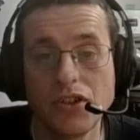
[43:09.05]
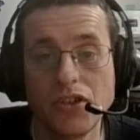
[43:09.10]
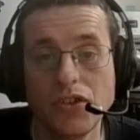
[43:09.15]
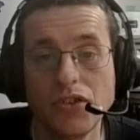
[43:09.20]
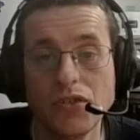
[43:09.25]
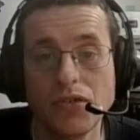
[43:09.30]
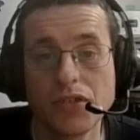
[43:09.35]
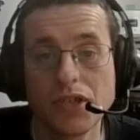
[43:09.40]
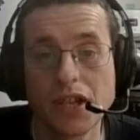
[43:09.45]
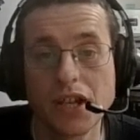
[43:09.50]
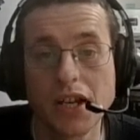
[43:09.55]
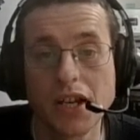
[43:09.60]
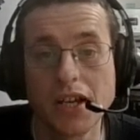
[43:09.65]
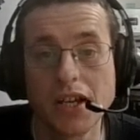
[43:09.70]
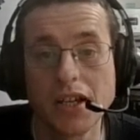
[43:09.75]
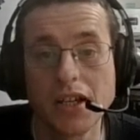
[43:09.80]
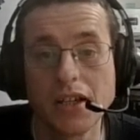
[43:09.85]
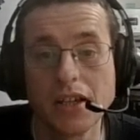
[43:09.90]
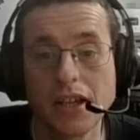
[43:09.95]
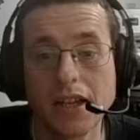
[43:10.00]
you don't
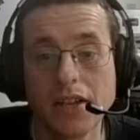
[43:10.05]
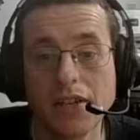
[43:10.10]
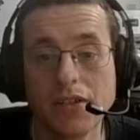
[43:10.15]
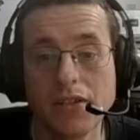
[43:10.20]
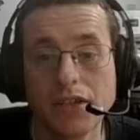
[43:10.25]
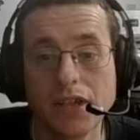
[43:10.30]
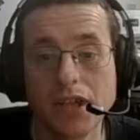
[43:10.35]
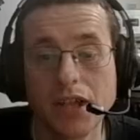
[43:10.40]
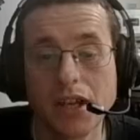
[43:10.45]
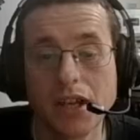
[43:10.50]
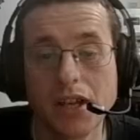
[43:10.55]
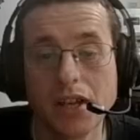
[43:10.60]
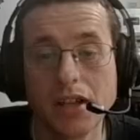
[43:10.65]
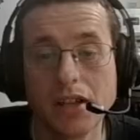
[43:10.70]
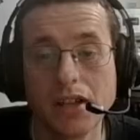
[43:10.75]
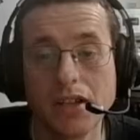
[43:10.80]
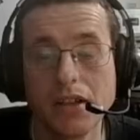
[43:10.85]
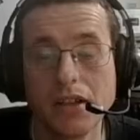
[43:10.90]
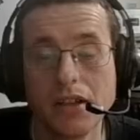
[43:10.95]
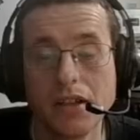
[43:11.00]
die and they don't die,
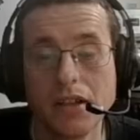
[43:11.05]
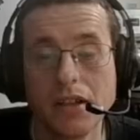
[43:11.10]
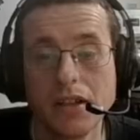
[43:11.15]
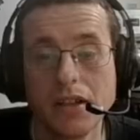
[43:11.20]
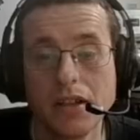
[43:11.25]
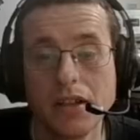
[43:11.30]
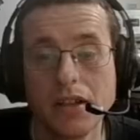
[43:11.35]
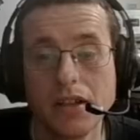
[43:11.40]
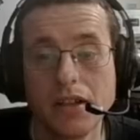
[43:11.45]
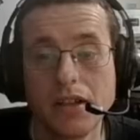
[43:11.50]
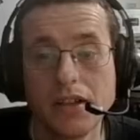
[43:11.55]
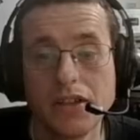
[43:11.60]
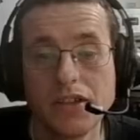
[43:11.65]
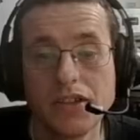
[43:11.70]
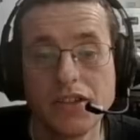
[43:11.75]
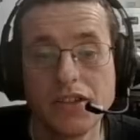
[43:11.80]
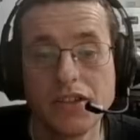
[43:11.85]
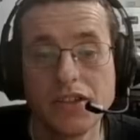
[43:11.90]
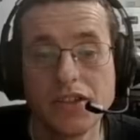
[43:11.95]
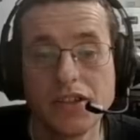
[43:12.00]
they
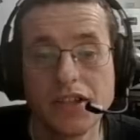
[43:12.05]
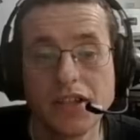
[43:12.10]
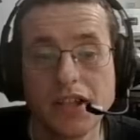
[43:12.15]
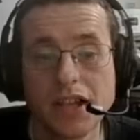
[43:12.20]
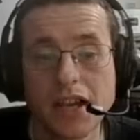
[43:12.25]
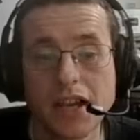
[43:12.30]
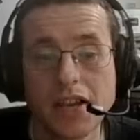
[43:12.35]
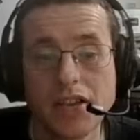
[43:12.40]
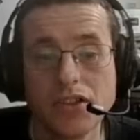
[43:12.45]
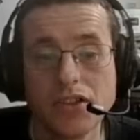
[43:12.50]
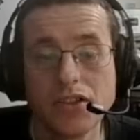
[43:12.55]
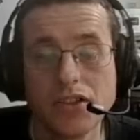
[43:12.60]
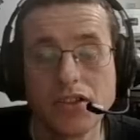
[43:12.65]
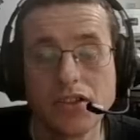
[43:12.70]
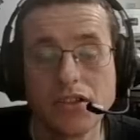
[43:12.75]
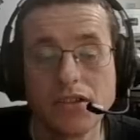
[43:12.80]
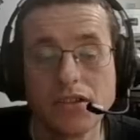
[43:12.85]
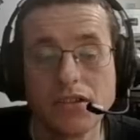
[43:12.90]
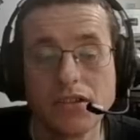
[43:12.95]
just disengage.